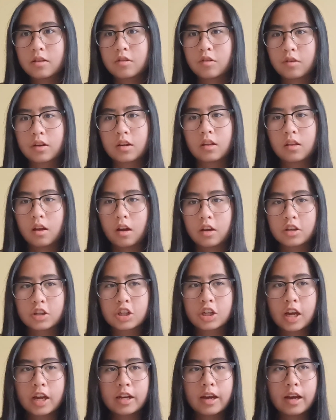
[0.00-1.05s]
during
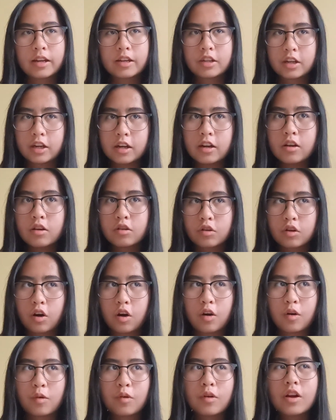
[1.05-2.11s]
lunch and I didn't
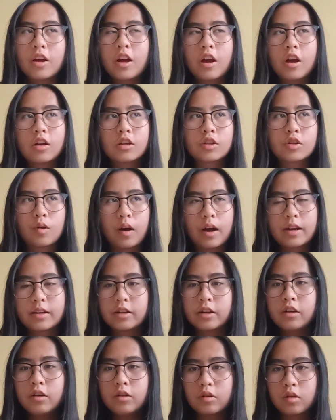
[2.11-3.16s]
go. So I
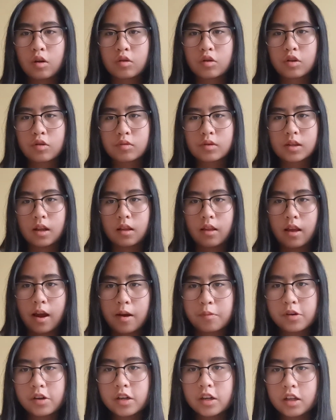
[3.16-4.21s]
didn't know there was a
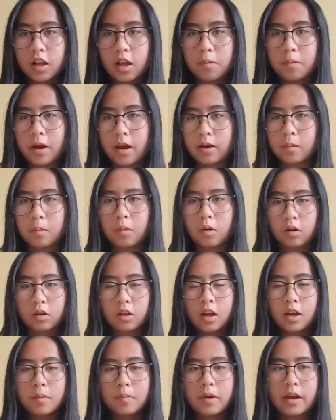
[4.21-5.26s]
library club and a book
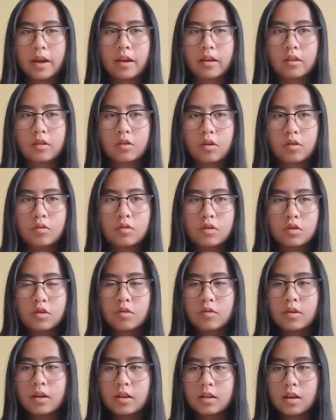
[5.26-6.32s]
club and those
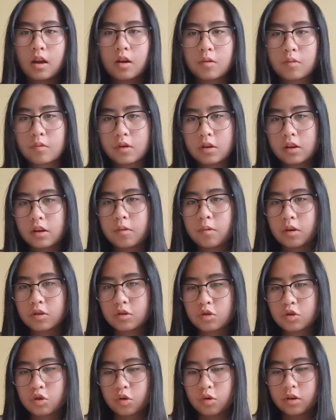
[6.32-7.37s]
two things I really want
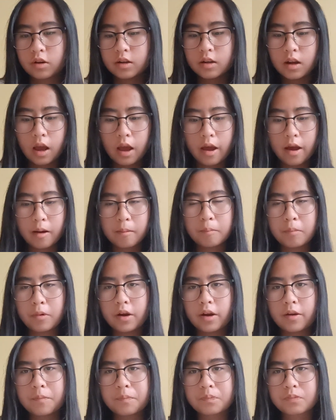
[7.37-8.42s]
to join,
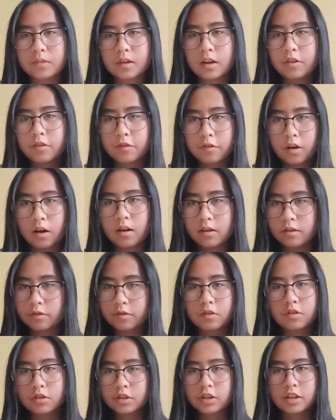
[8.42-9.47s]
but um,
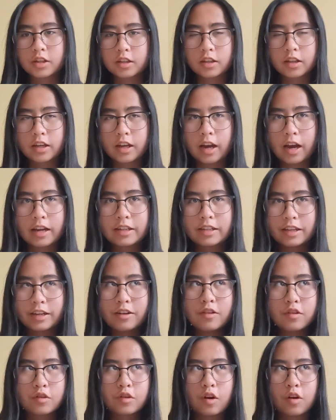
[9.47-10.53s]
unfortunately I
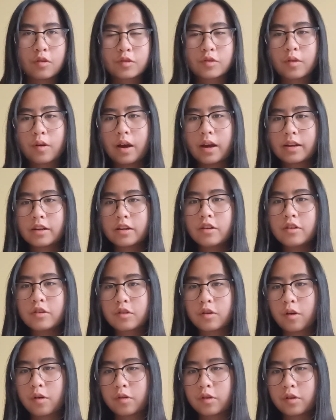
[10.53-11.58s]
didn't go. So I
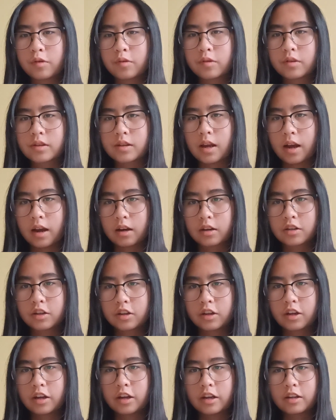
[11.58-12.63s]
didn't know there was
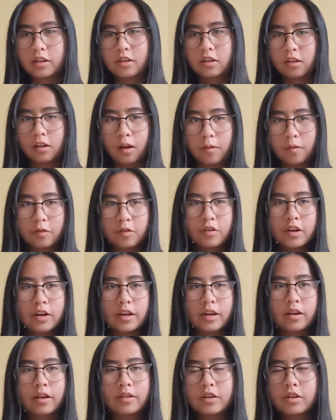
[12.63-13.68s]
actually a club for it
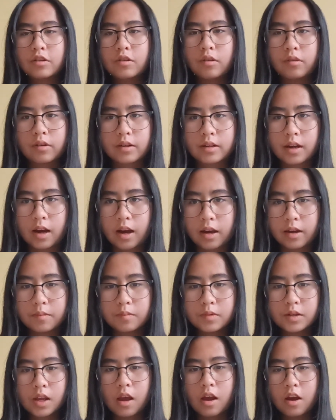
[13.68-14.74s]
and I didn't know the
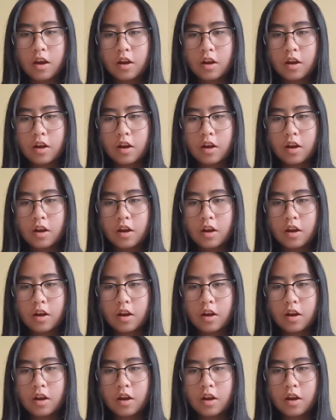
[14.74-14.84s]
times.